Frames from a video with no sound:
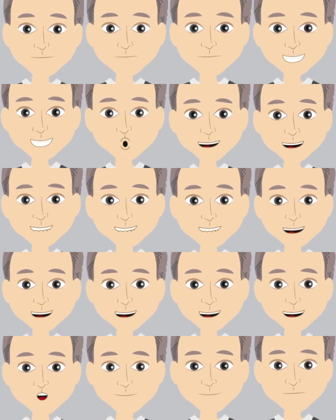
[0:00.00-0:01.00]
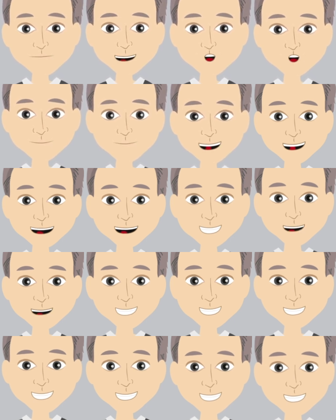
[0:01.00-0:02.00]
to inform our
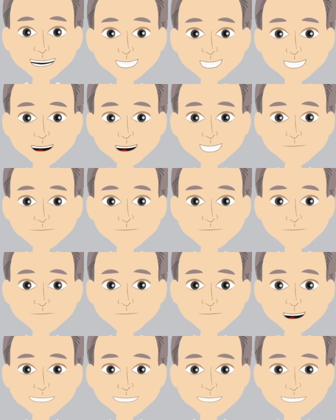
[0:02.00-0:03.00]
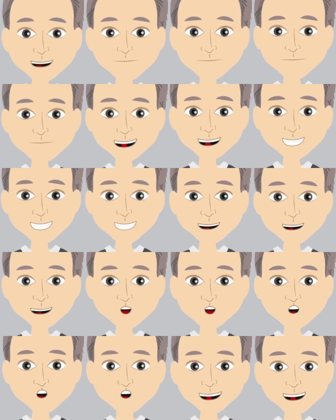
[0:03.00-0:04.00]
planning and teaching is how we will
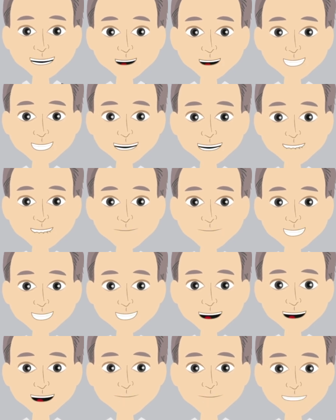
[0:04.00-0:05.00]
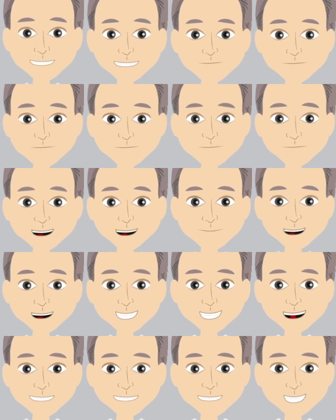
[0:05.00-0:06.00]
narrow the achievement gaps
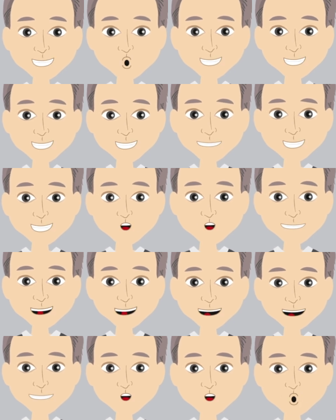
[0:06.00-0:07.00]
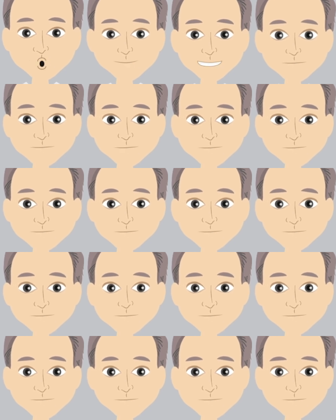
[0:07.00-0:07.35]
among the students in our classrooms.